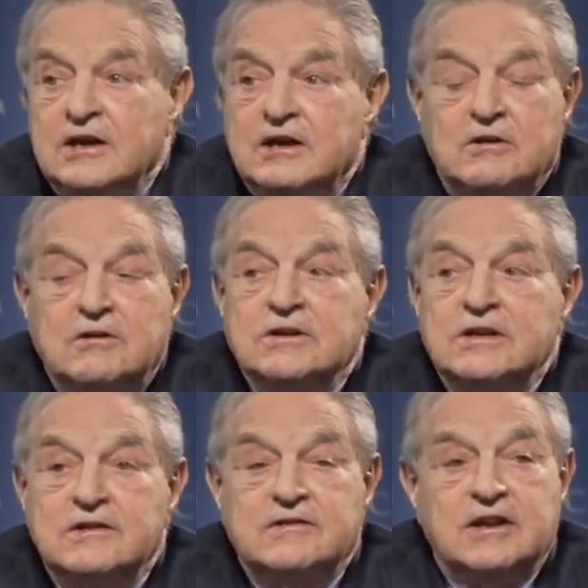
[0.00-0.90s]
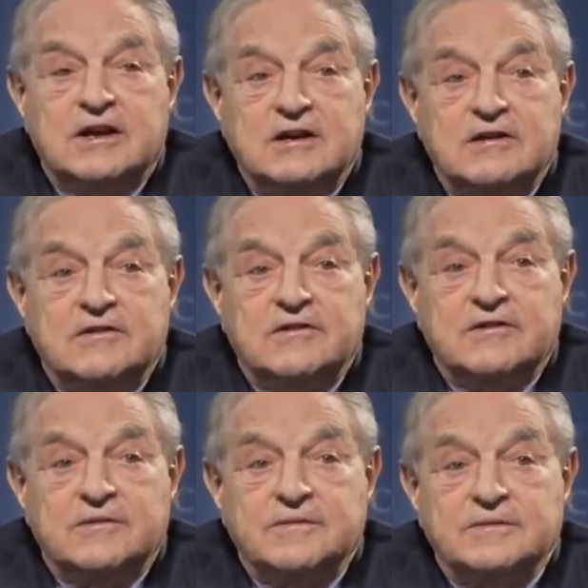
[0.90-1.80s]
along these
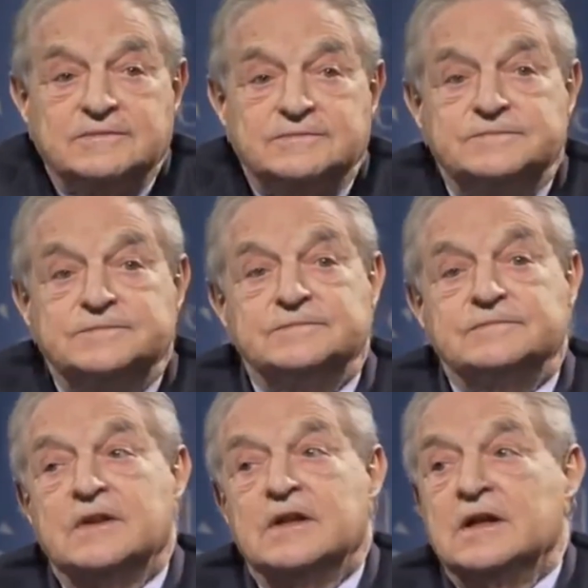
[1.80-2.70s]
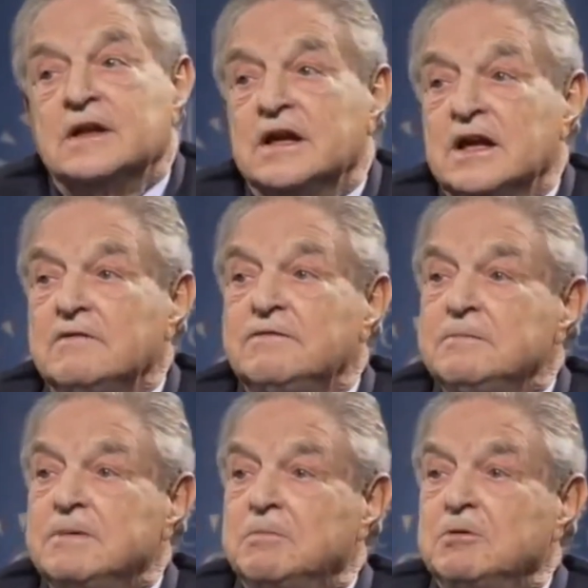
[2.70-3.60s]
lines. Every
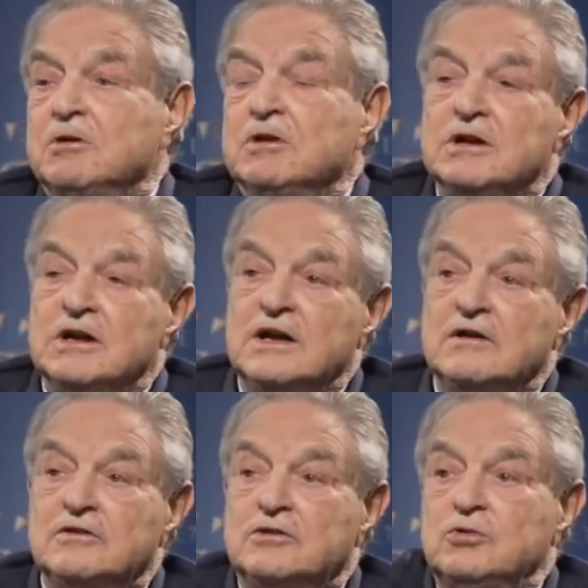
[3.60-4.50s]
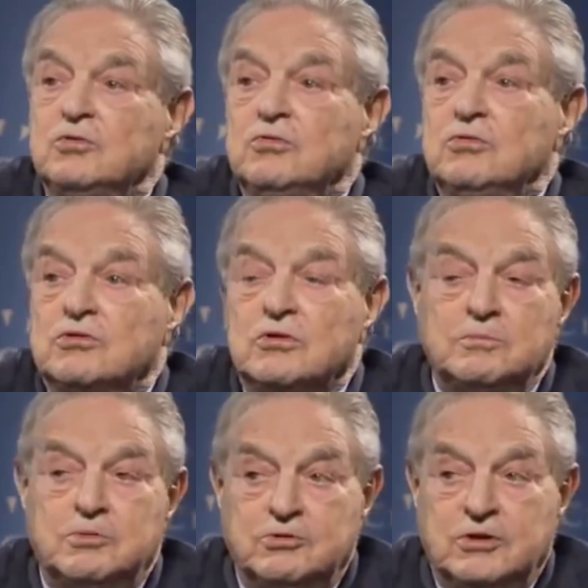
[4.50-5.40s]
bubble has two
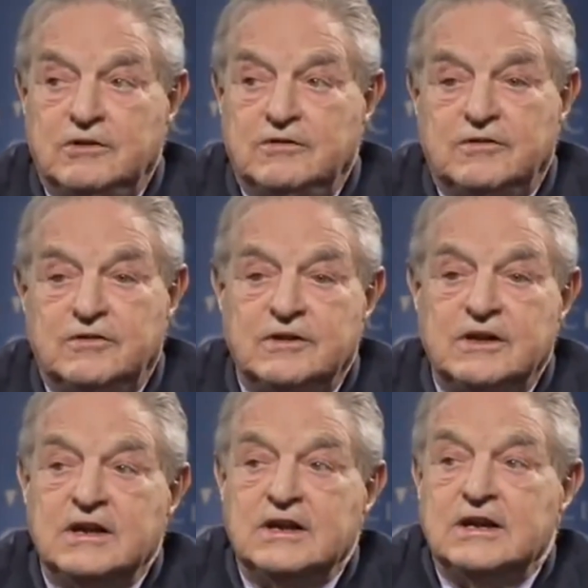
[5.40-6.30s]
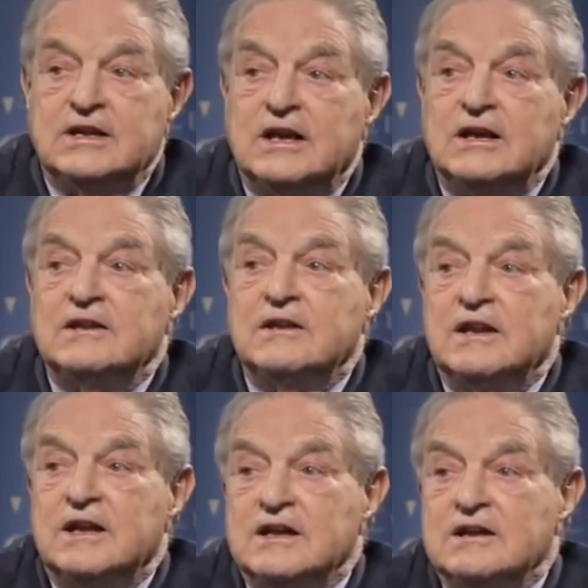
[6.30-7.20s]
components: an
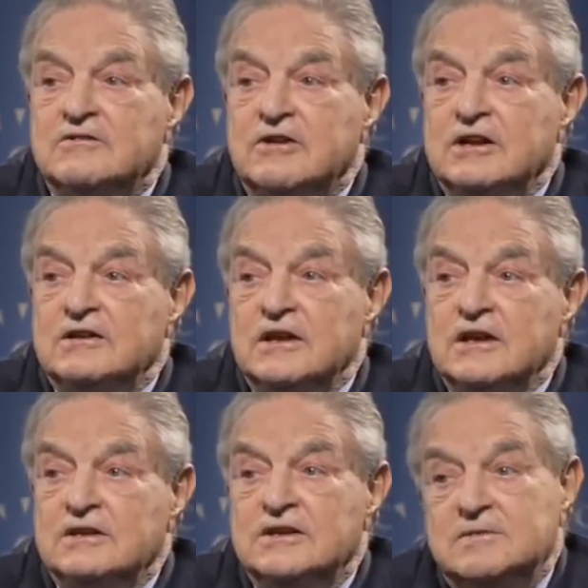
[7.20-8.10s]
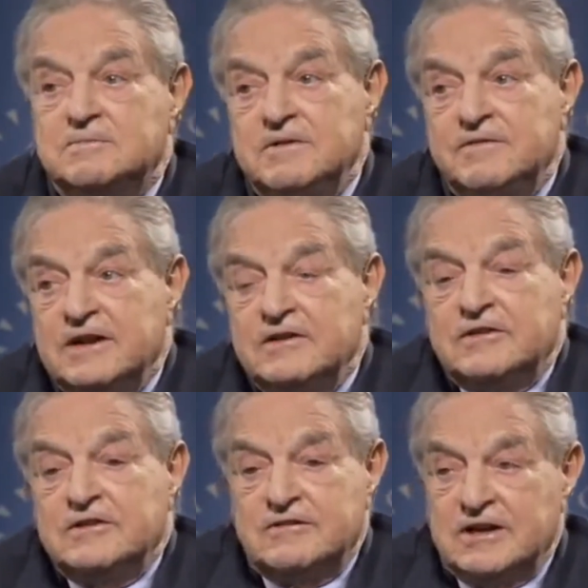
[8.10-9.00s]
underlying trend that
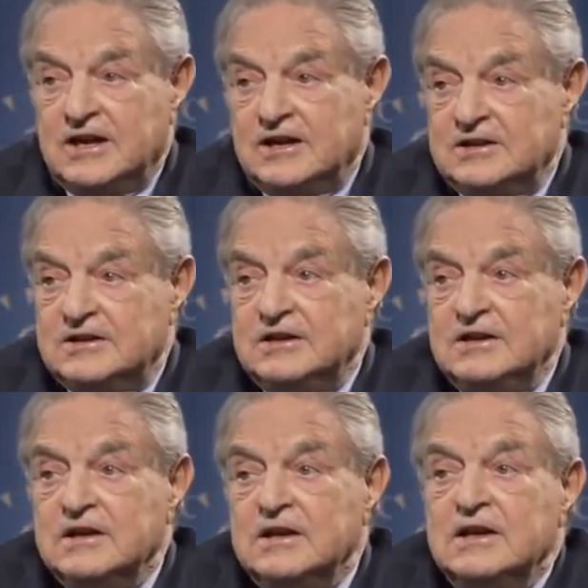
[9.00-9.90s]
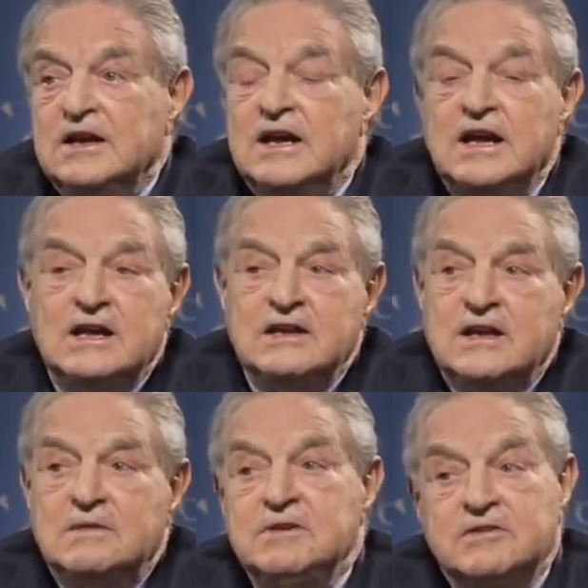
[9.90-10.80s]
prevails in reality, and
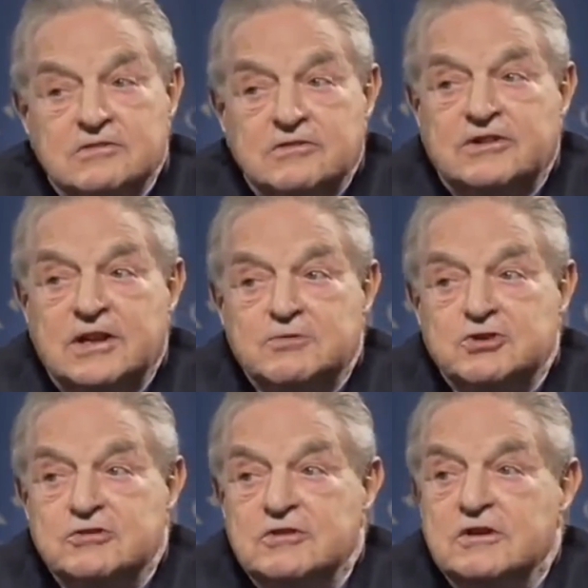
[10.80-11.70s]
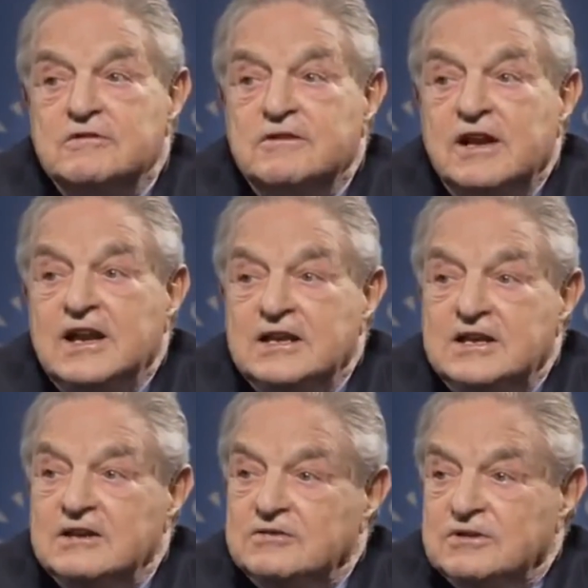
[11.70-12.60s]
a misconception
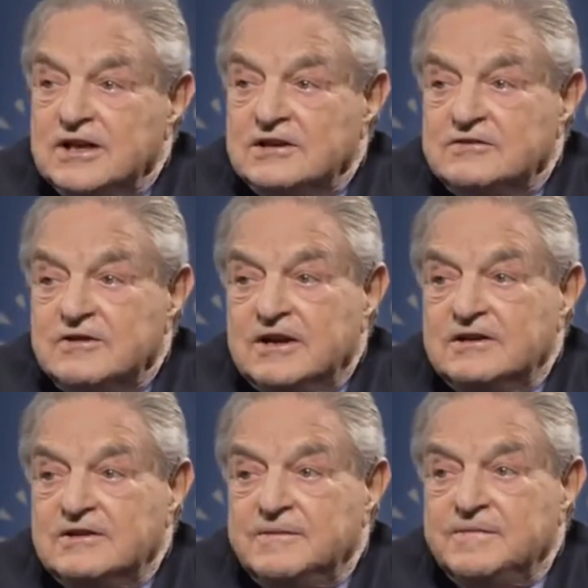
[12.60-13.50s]
relating to that trend.